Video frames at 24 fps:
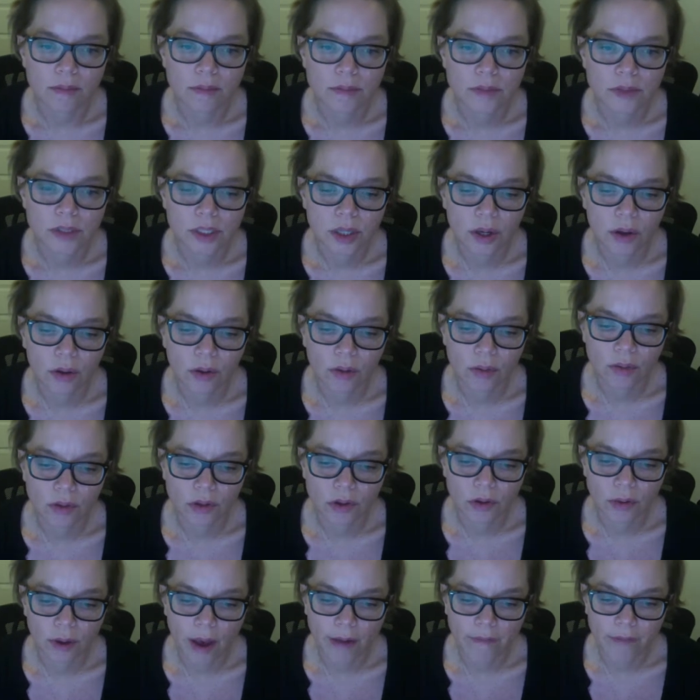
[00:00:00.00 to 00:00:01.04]
So
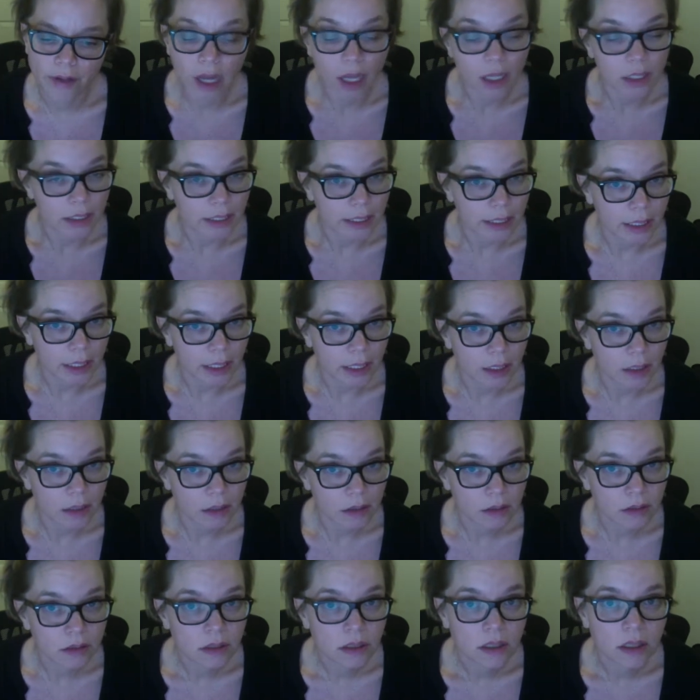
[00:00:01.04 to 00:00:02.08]
you have a lead-in,
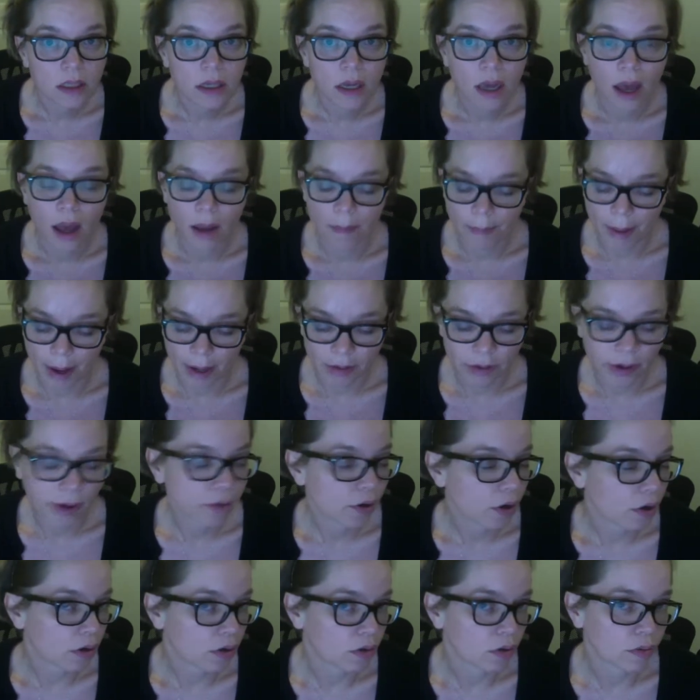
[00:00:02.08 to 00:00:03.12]
a
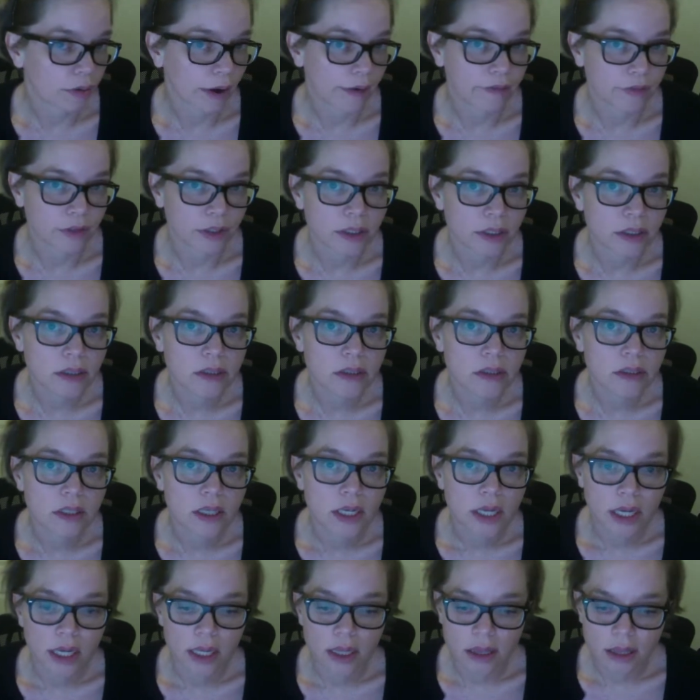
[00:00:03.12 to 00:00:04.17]
background article reference.
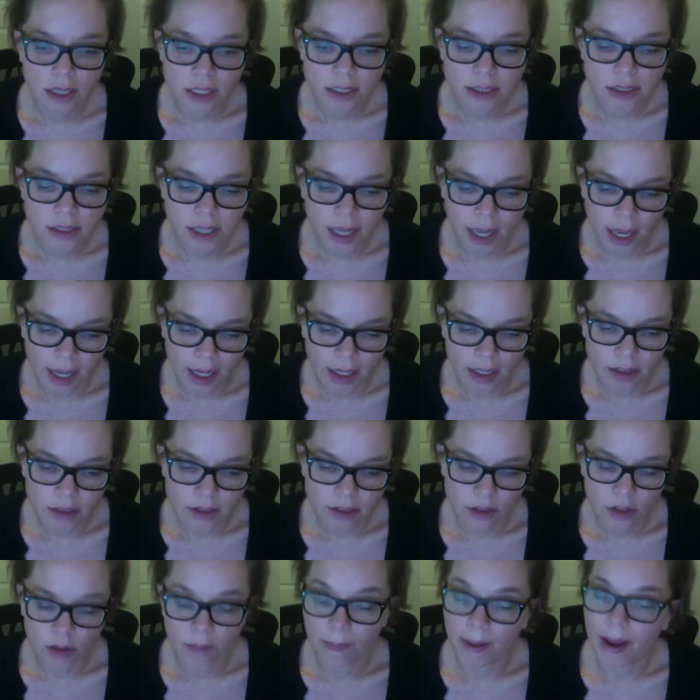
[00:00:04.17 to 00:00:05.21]
In this case,
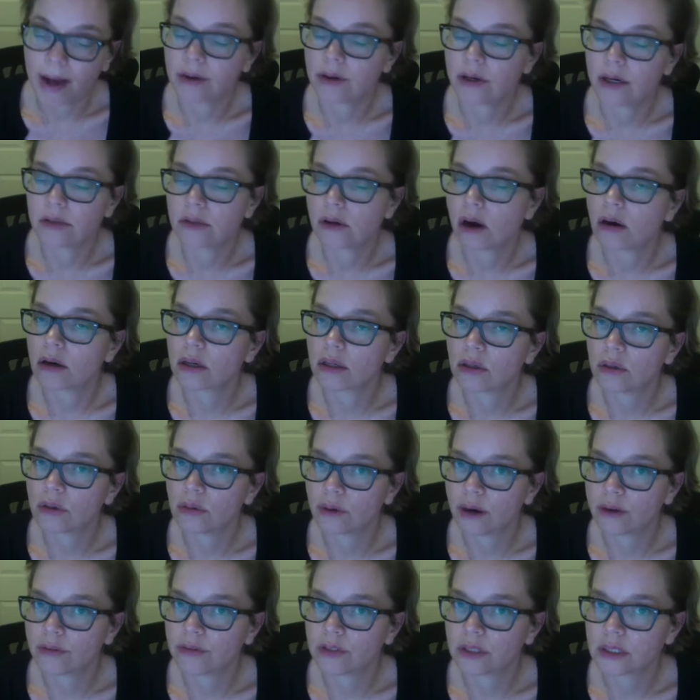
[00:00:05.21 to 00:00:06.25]
your background article
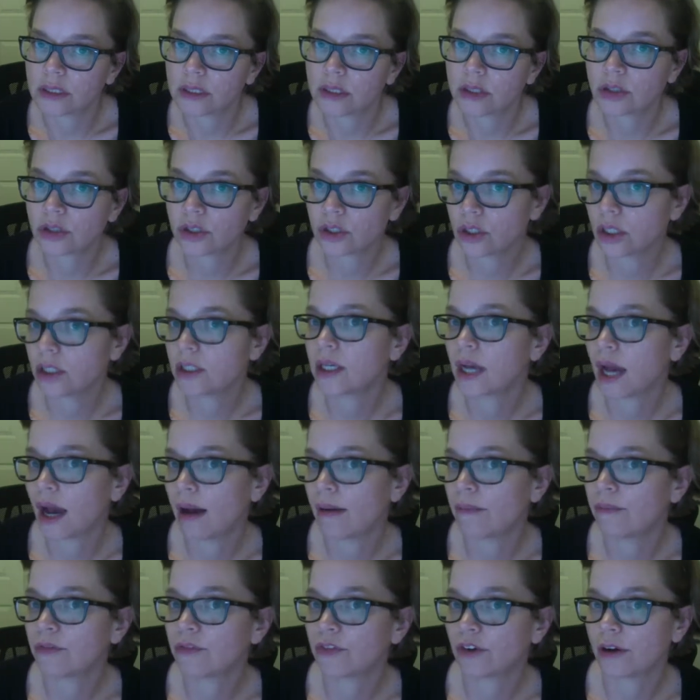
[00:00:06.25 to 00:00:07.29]
reference should
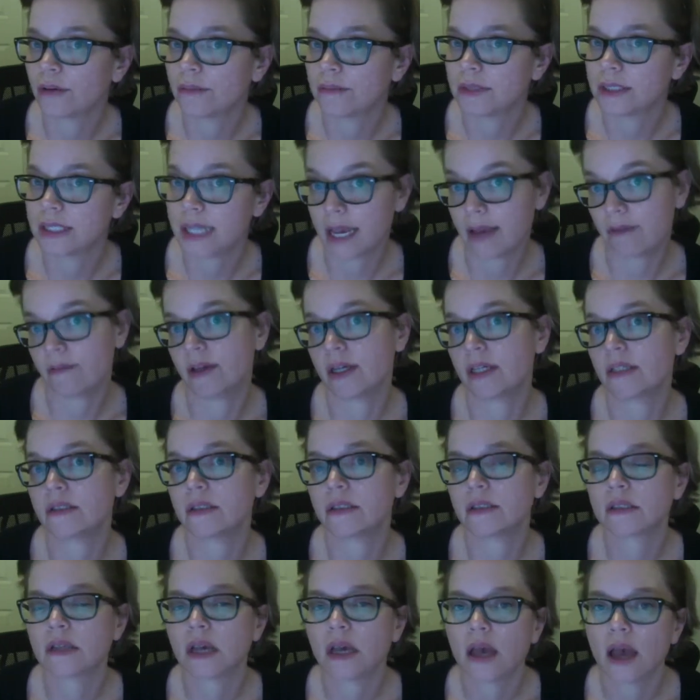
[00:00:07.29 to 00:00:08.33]
come from
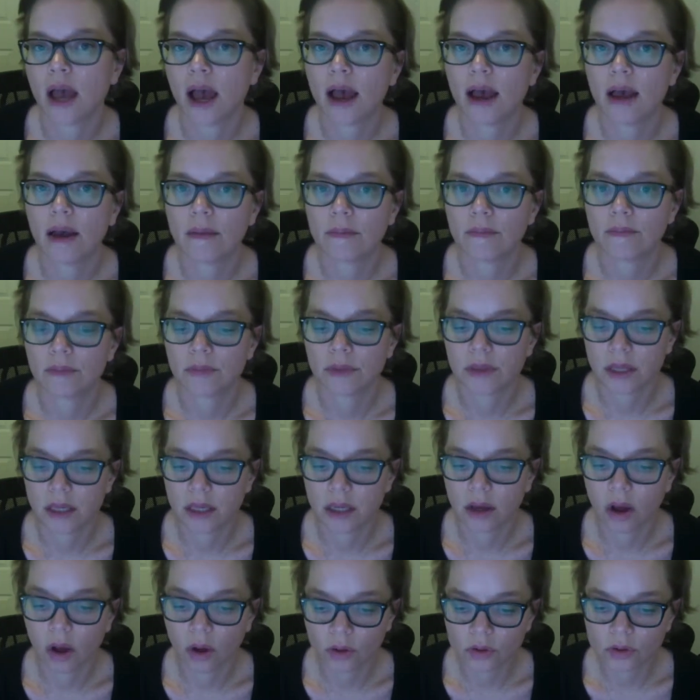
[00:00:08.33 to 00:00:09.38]
Davis. The
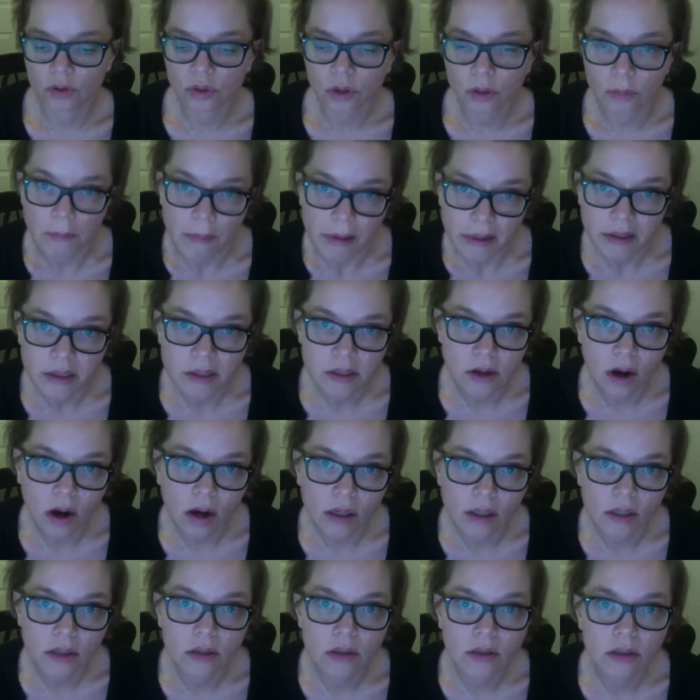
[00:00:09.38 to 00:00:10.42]
cultural myths
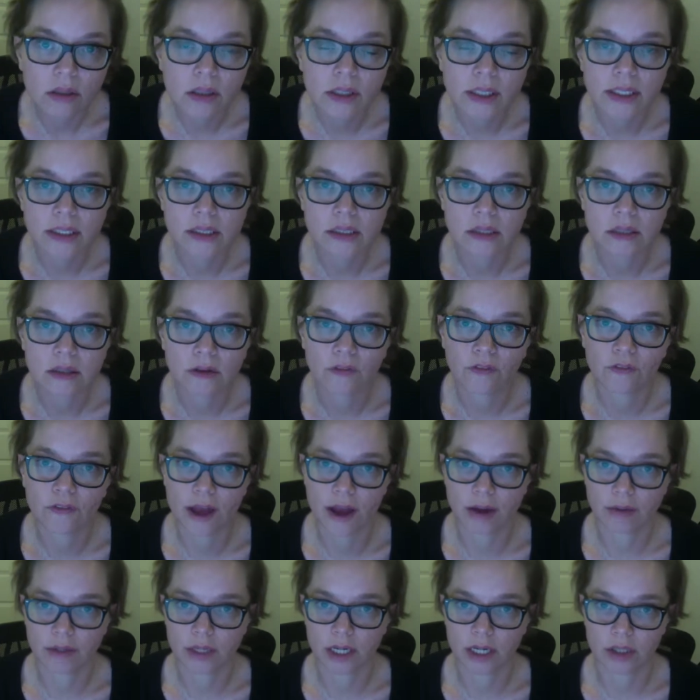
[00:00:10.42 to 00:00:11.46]
article is the
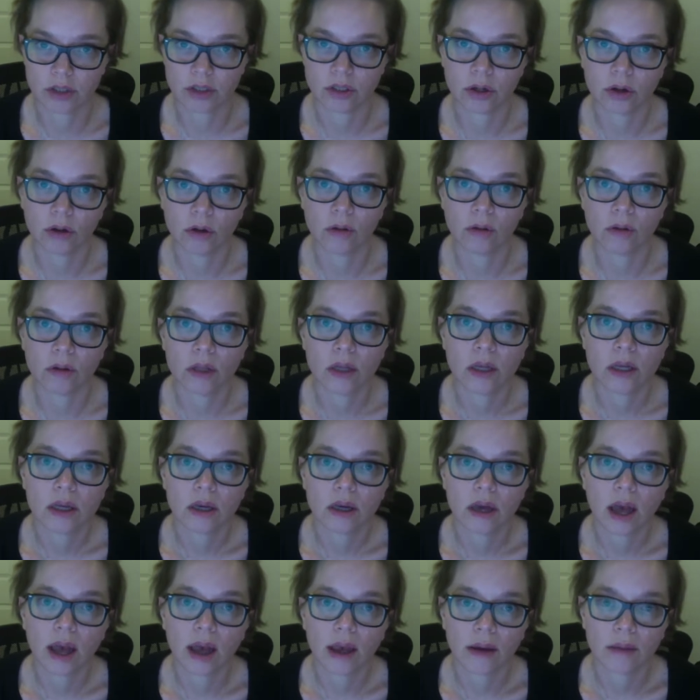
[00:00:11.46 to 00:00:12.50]
foundational,
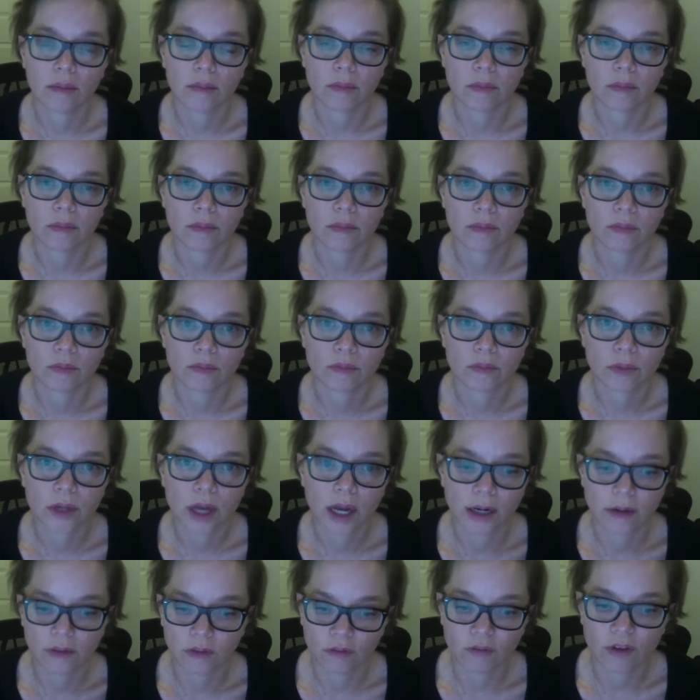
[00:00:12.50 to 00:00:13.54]

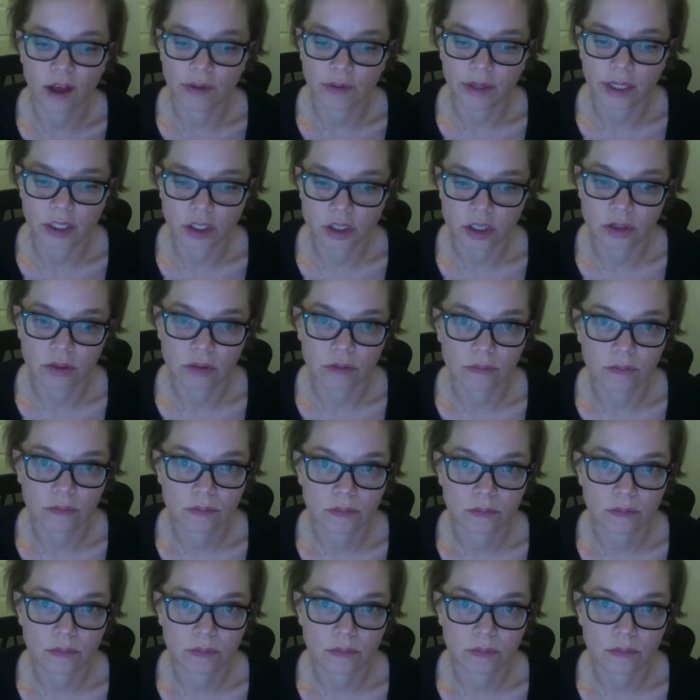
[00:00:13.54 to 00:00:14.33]
the foundation